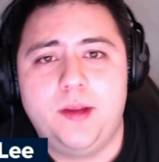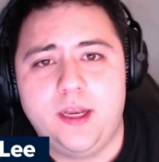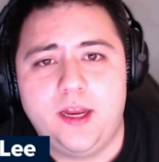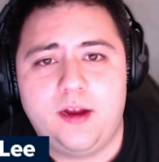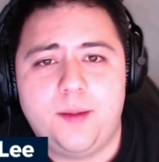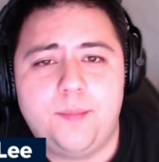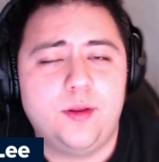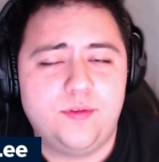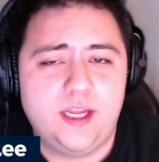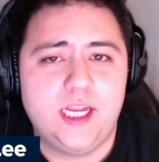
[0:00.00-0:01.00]
in a couple
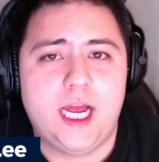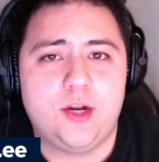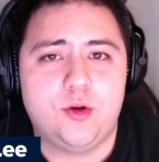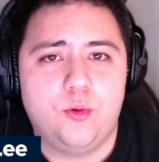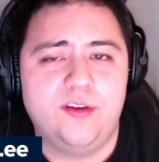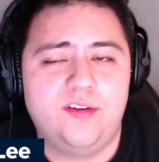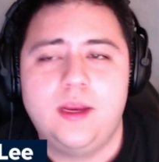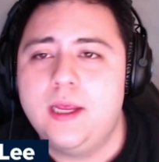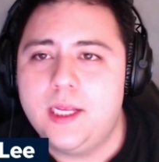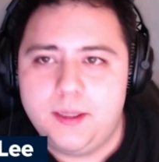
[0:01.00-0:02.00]
of key categories.
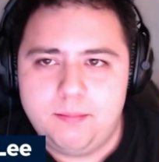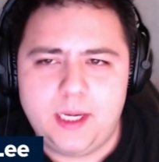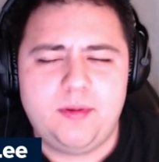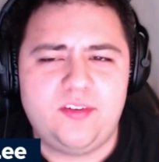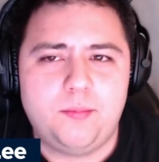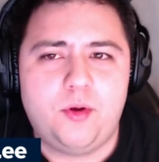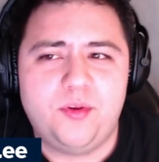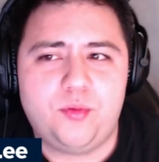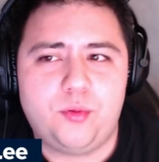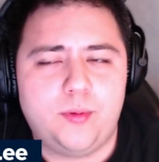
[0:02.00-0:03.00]
Maybe some
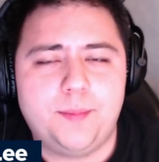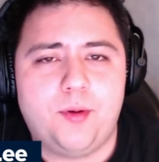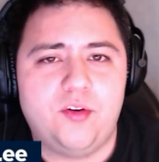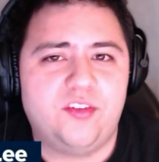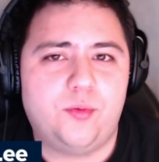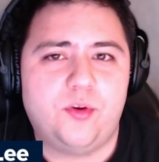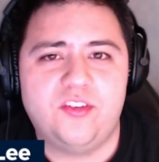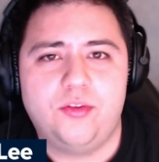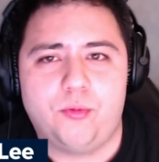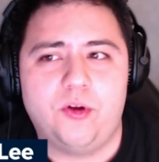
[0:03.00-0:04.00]
moments where Rick Bonus
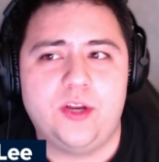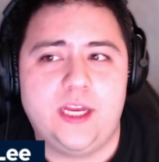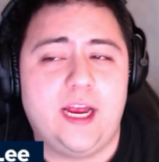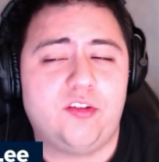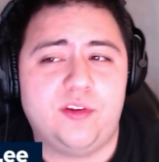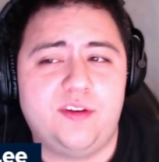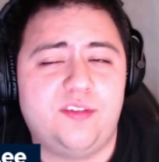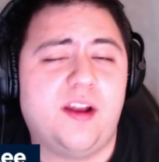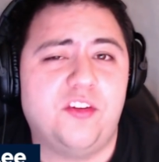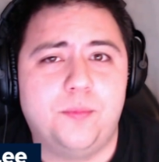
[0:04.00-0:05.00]
wasn't thrilled. He actually
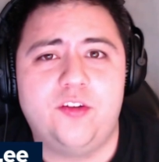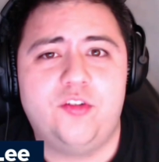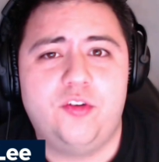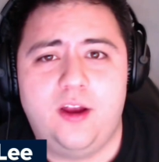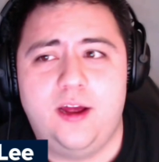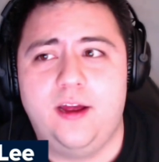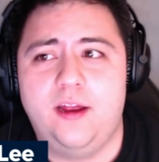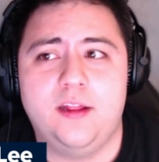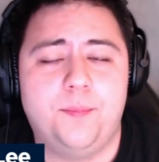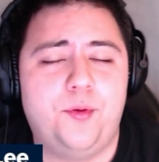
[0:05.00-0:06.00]
said as much
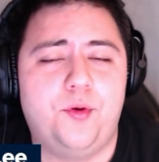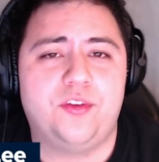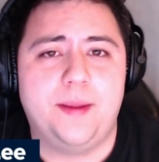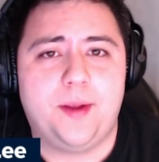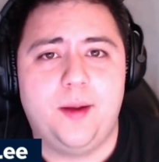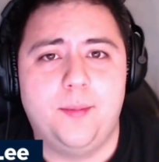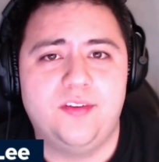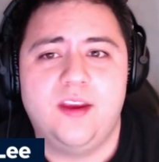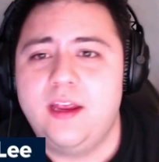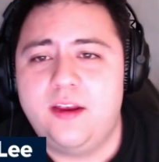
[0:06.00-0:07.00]
in the postgame
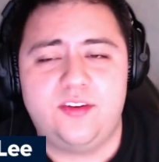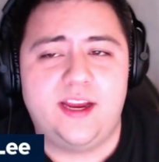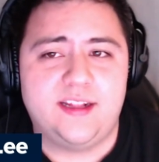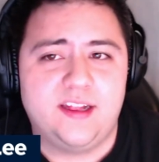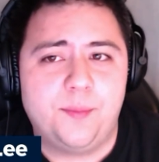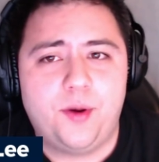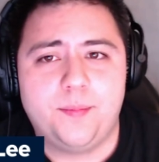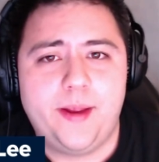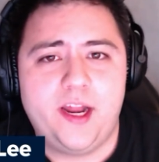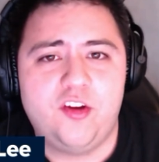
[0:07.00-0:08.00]
comments, saying that the
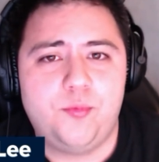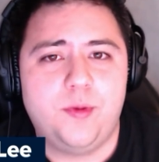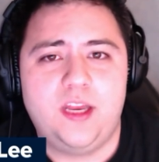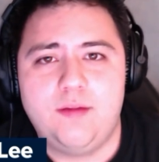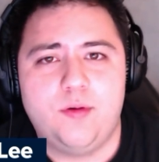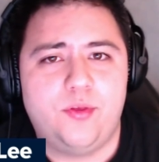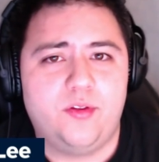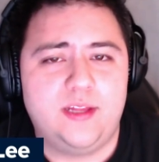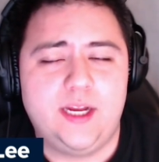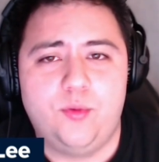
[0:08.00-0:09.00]
puck management, even with
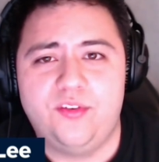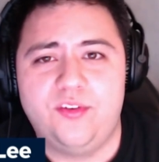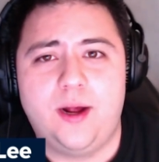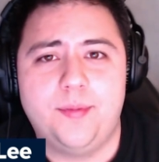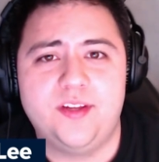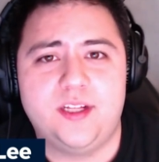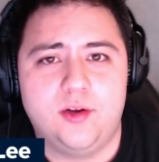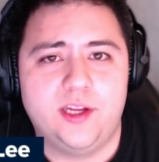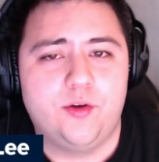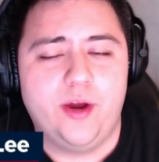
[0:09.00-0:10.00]
the lead, was not
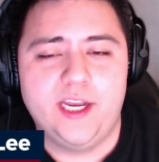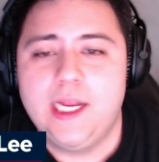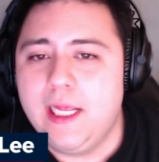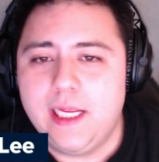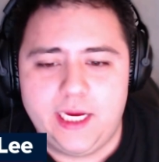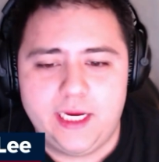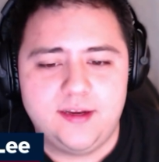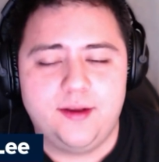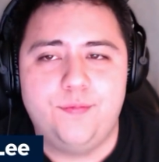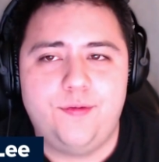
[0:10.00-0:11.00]
particularly great. He
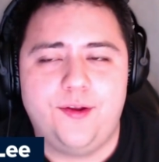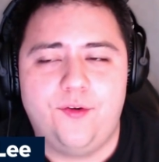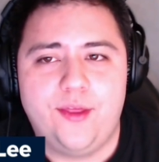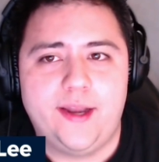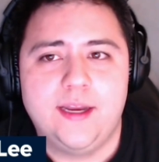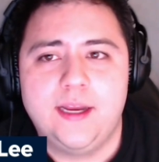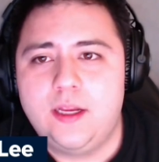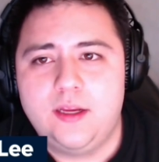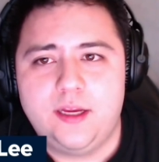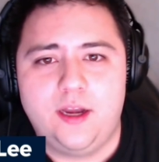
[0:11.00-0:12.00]
didn't feel that,
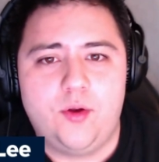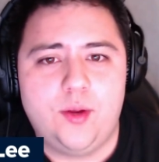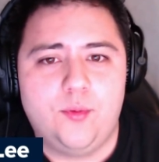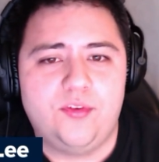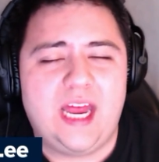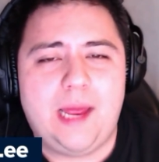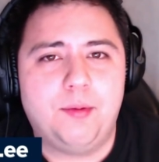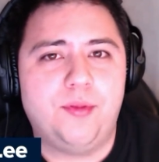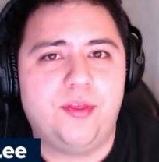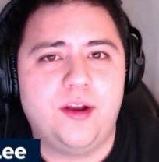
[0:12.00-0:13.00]
you know, he was
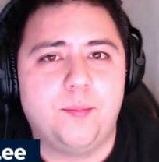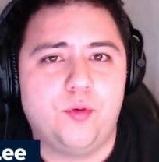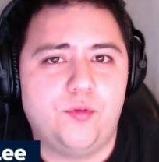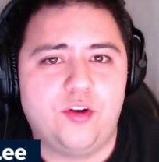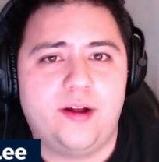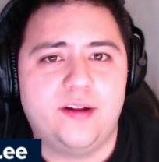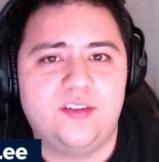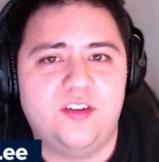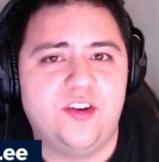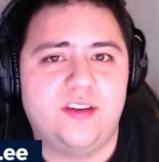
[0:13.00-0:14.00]
happy with the number of shots
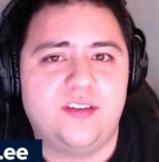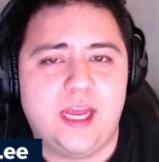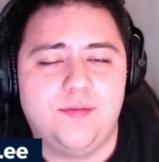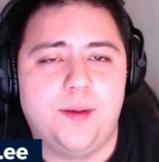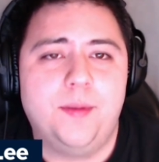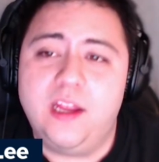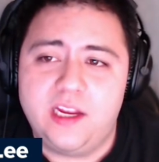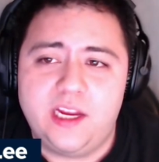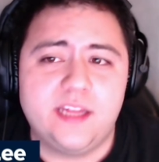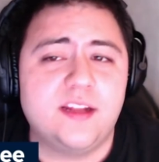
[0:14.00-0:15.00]
the Jets gave up.
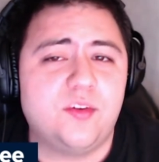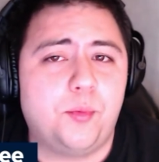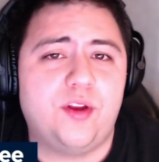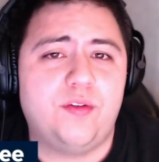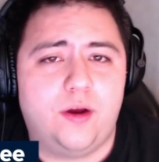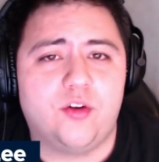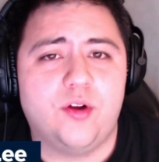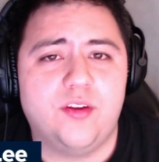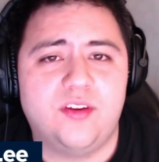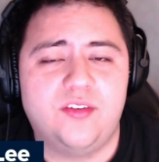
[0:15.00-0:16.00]
And that's a pretty fair
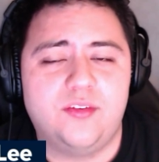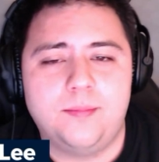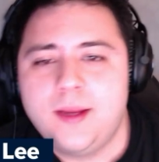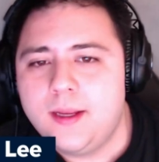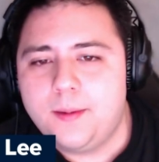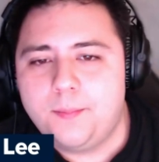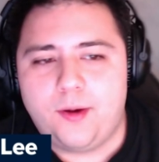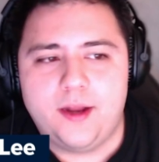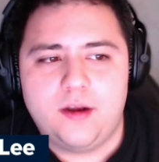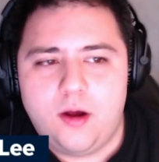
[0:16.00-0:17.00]
criticism.
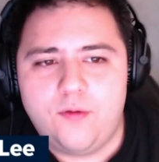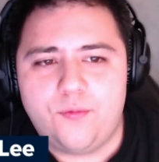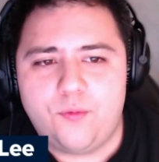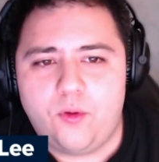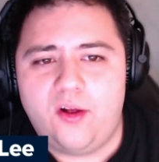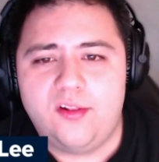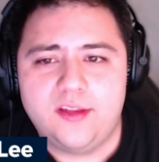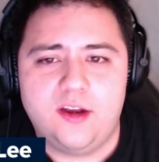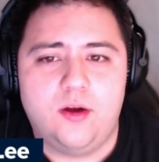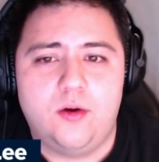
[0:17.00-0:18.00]
But overall,
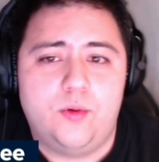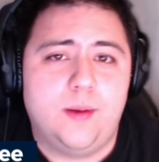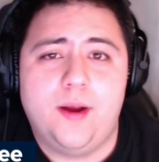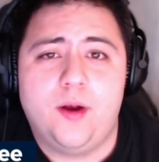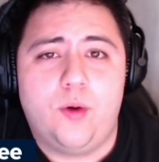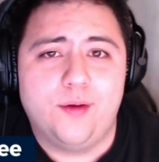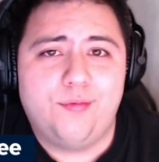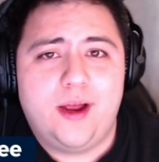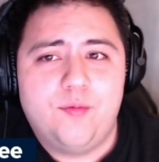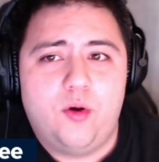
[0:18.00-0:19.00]
you know, Winnipeg won
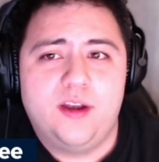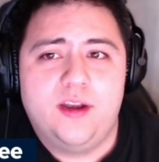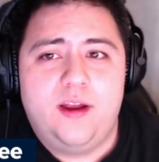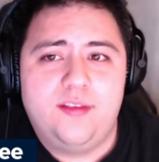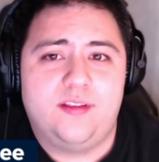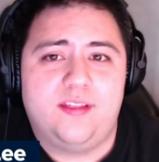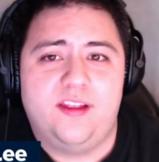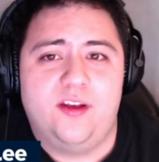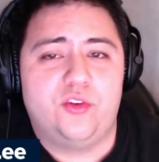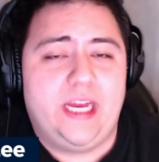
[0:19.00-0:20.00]
5-1. I think that
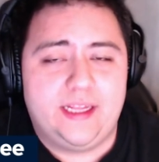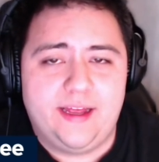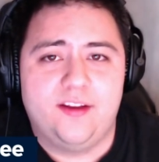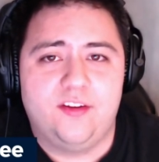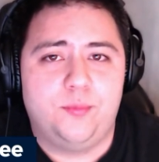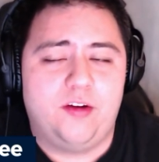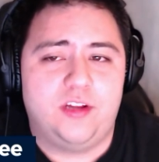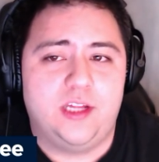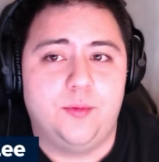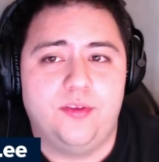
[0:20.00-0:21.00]
they'll take that,
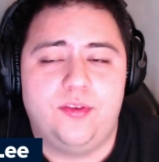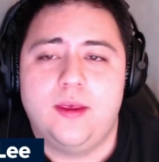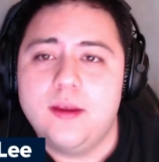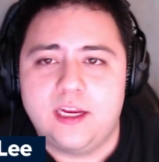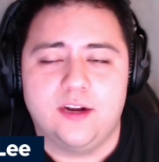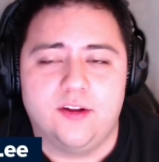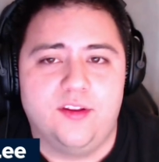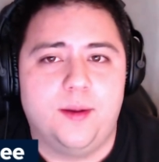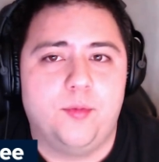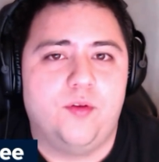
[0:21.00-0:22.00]
especially with, you know, the
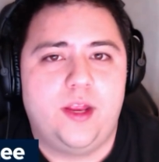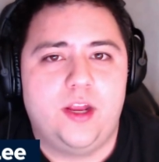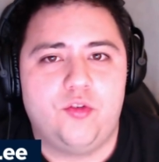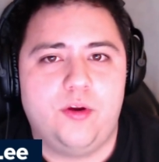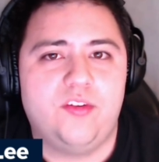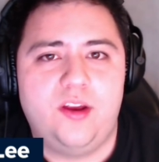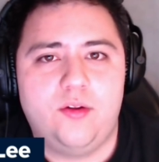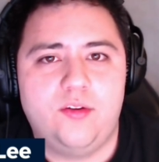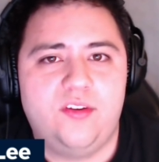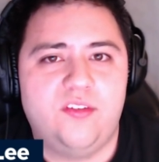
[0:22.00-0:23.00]
number of injuries and
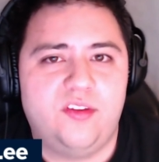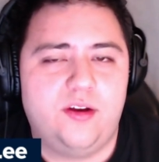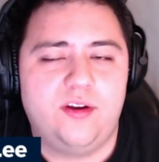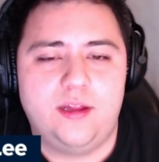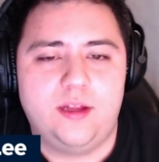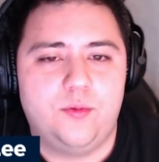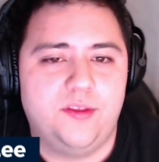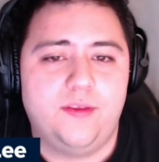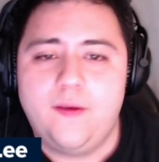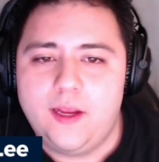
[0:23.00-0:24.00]
illnesses they're dealing
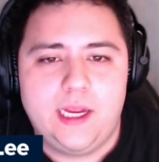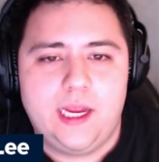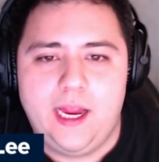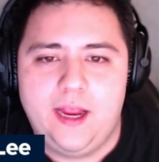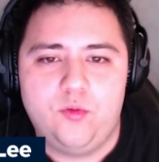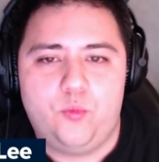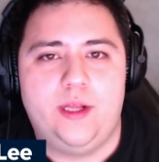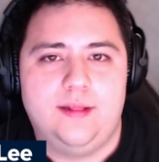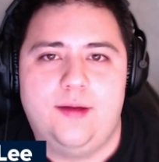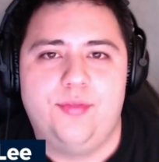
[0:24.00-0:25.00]
with. And
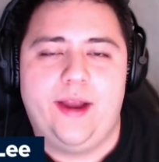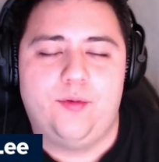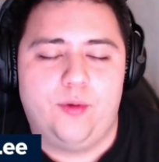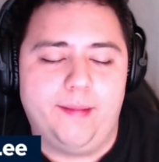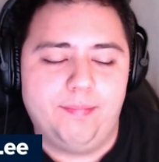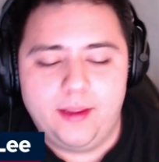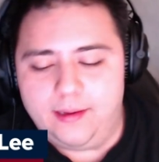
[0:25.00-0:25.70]
we'd love that, right?